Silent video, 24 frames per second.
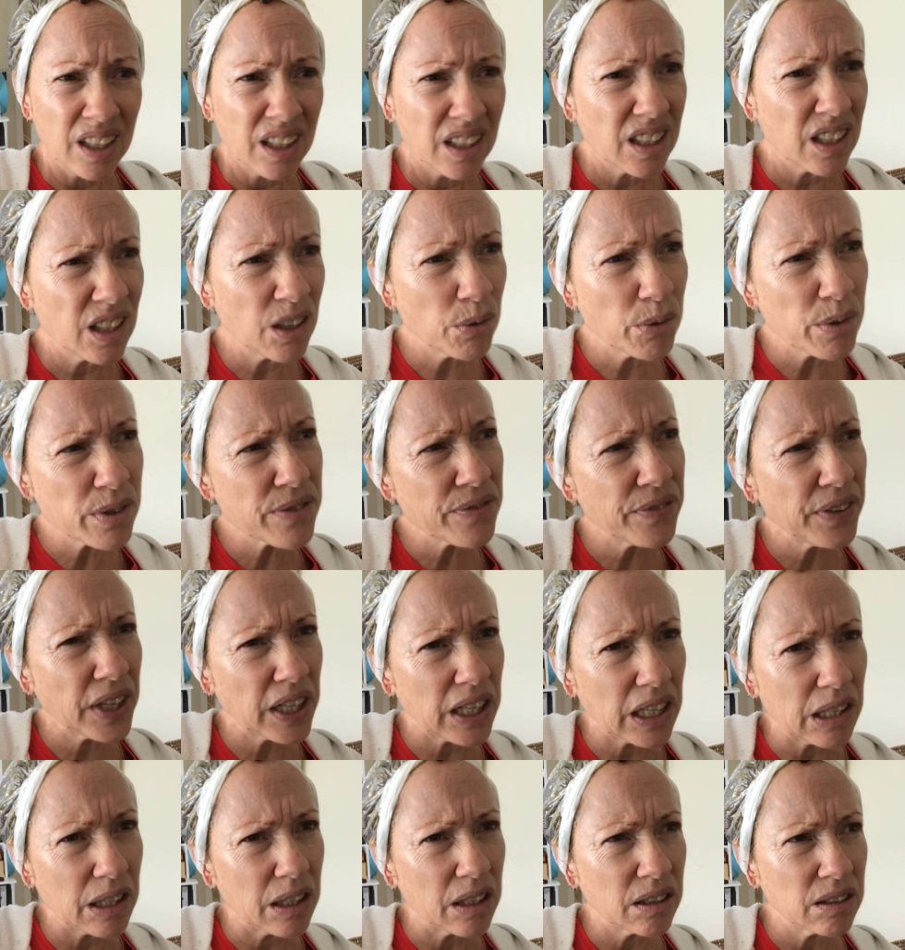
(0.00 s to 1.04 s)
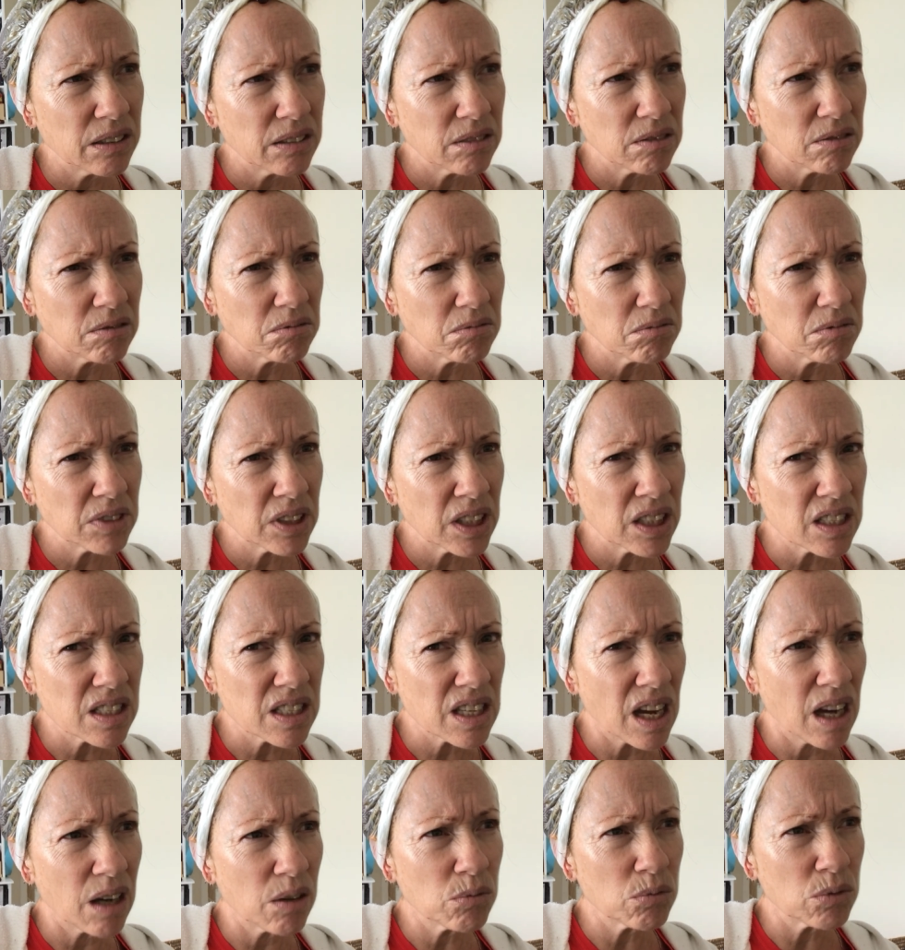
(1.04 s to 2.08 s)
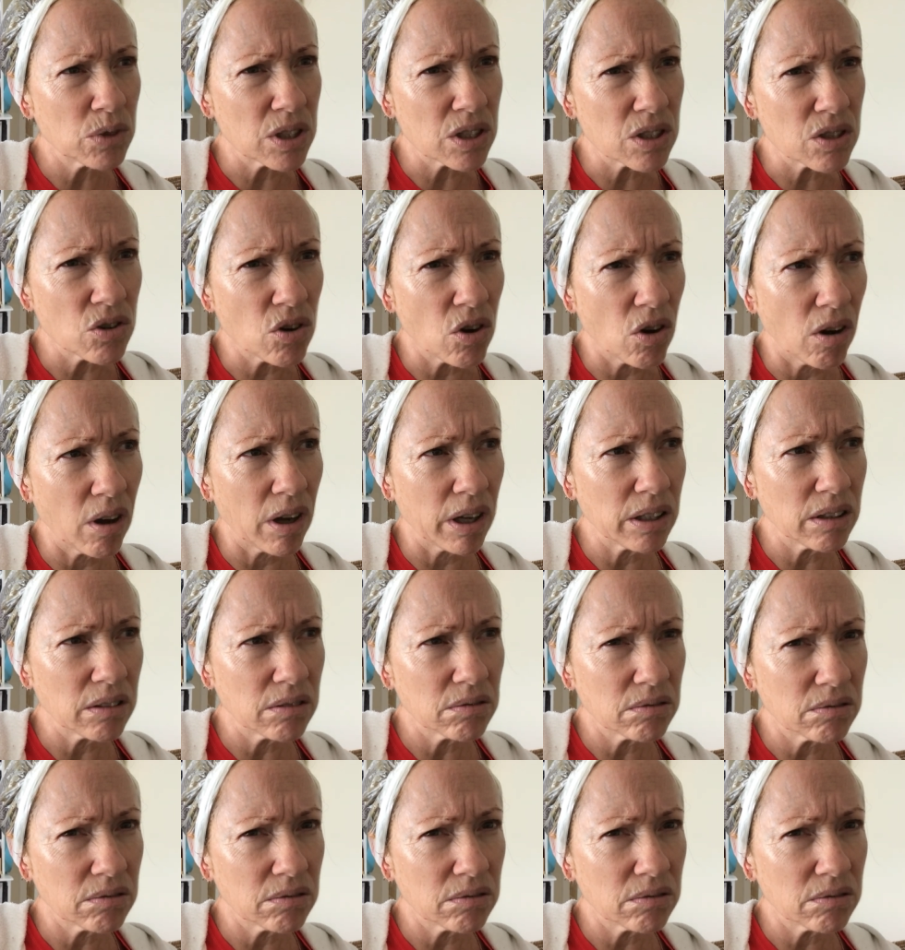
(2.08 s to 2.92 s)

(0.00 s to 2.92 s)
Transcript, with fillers: You know, it was funny because that was not,